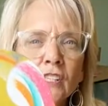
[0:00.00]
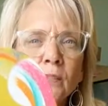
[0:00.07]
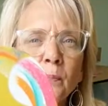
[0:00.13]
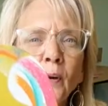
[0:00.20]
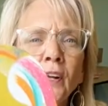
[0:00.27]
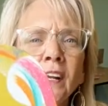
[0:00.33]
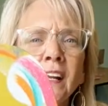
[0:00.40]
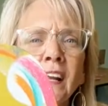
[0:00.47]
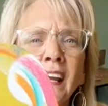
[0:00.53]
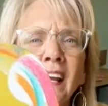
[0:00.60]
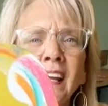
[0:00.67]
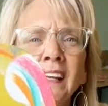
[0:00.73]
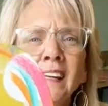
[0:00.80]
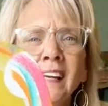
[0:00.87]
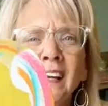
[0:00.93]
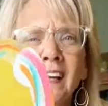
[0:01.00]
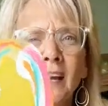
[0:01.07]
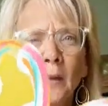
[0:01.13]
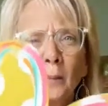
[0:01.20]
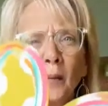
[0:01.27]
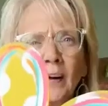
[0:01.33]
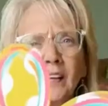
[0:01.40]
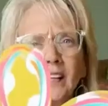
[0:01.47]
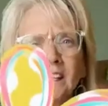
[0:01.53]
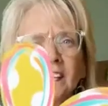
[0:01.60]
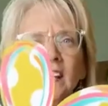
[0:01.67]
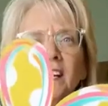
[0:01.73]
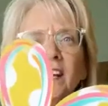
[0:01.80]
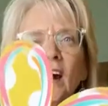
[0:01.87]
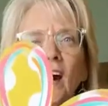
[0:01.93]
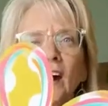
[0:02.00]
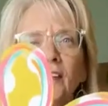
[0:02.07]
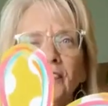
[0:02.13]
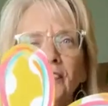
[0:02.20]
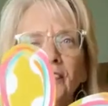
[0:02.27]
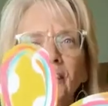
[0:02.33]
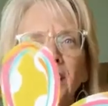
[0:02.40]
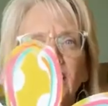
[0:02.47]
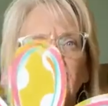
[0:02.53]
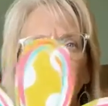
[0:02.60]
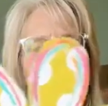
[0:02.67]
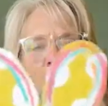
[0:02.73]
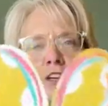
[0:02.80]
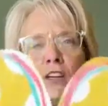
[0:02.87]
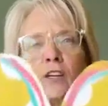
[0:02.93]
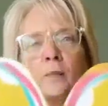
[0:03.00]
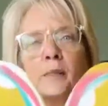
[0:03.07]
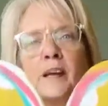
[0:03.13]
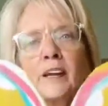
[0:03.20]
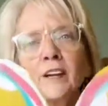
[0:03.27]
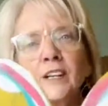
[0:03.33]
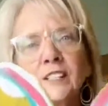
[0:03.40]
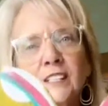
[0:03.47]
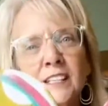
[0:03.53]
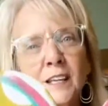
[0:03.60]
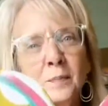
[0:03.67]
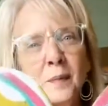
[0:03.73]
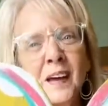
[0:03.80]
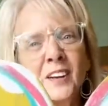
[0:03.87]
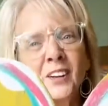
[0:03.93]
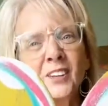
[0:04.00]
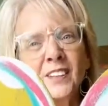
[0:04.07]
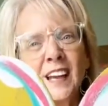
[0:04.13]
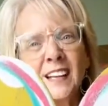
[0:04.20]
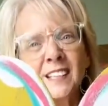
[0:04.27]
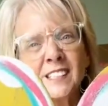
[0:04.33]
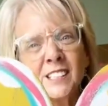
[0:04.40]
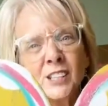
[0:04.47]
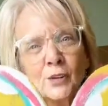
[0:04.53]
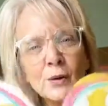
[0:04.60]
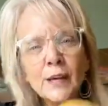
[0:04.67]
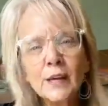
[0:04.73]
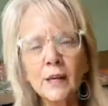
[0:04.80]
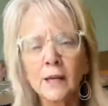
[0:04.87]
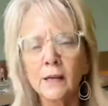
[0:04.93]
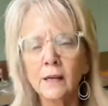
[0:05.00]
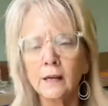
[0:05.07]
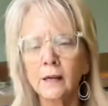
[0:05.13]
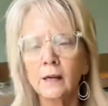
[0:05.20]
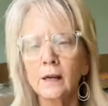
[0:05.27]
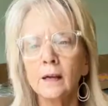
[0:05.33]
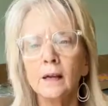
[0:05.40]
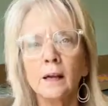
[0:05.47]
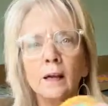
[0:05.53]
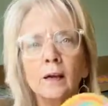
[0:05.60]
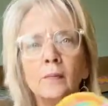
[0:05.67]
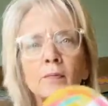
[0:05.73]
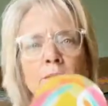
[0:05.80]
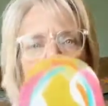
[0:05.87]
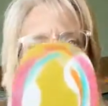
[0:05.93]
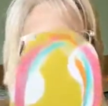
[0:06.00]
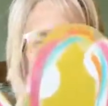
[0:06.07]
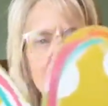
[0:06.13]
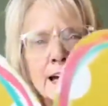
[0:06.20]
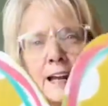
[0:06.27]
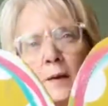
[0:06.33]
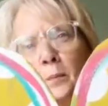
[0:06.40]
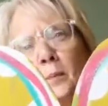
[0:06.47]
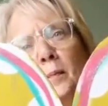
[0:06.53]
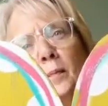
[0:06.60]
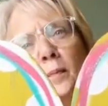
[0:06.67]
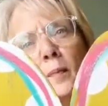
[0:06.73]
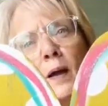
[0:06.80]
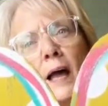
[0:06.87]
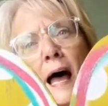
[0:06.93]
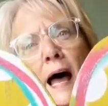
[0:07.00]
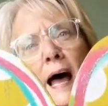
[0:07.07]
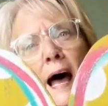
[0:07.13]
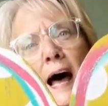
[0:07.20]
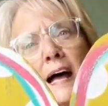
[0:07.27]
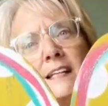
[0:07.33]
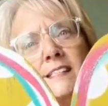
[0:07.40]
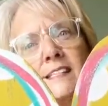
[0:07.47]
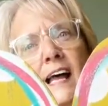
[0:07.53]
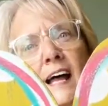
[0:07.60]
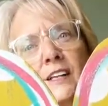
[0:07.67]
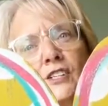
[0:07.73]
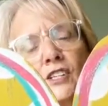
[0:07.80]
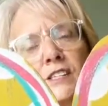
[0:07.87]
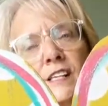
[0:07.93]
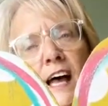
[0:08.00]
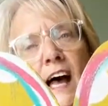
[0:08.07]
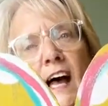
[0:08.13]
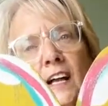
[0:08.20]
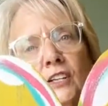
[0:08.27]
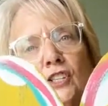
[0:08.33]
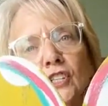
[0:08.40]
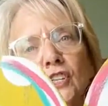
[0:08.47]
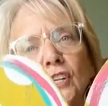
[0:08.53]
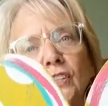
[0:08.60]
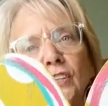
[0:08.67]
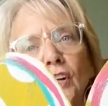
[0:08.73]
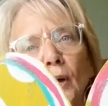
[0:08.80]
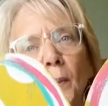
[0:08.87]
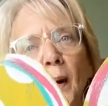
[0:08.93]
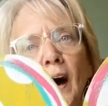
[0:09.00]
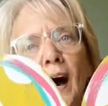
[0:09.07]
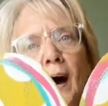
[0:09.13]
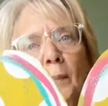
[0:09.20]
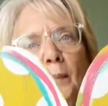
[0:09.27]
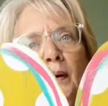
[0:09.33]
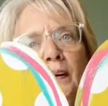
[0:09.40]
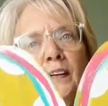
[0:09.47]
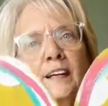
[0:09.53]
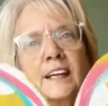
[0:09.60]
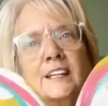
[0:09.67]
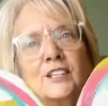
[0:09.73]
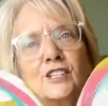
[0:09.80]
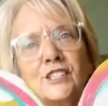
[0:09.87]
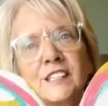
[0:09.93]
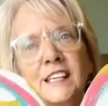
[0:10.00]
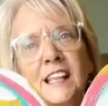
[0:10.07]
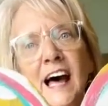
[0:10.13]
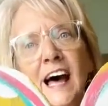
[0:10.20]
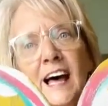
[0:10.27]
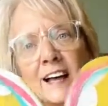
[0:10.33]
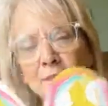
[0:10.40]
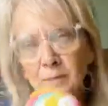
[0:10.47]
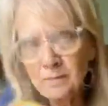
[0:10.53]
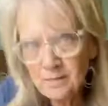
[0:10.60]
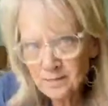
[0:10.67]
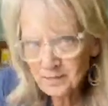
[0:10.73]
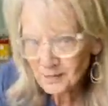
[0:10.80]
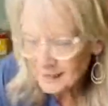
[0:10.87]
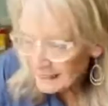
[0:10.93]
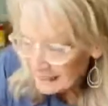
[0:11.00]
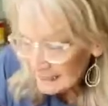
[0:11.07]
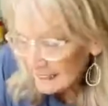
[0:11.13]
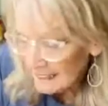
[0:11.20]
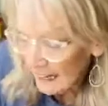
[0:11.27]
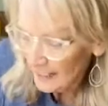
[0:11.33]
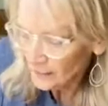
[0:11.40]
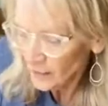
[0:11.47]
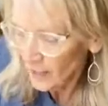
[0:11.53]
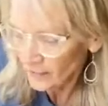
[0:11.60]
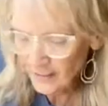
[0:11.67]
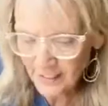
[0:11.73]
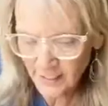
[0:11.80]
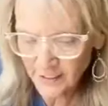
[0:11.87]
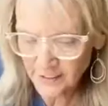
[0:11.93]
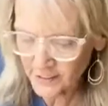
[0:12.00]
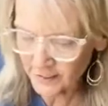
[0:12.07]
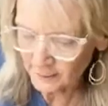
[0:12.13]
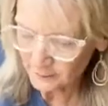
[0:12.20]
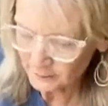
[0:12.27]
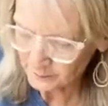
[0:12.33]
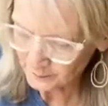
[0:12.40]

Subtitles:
just put it in, but it's enough, if you compare it to the petal next to it, that it kind of adds that just extra little pop. Can you see that? I love it.